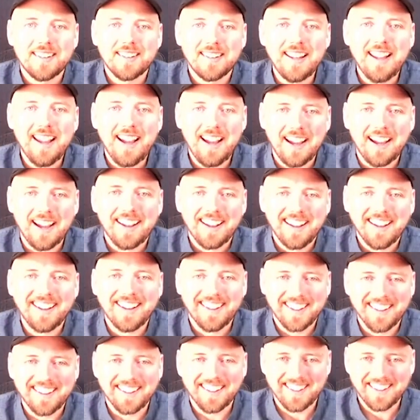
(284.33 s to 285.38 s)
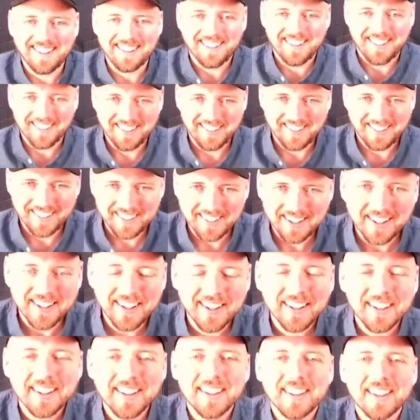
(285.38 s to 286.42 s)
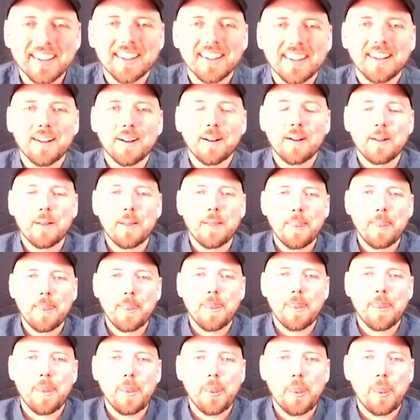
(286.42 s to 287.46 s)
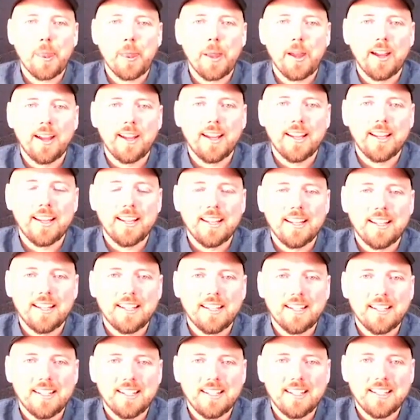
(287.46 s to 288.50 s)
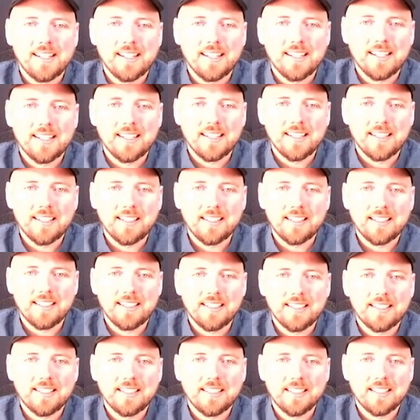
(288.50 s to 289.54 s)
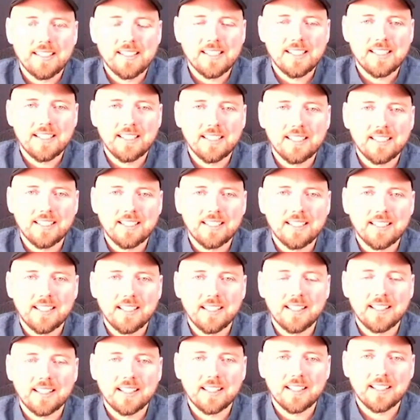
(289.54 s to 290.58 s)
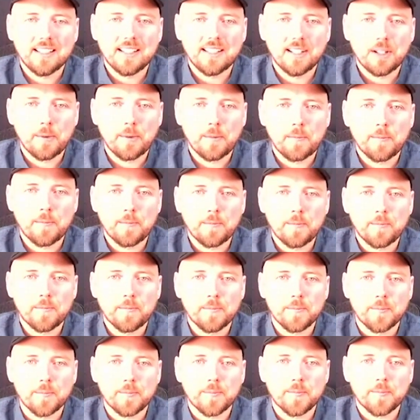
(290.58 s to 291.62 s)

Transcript: [no speech]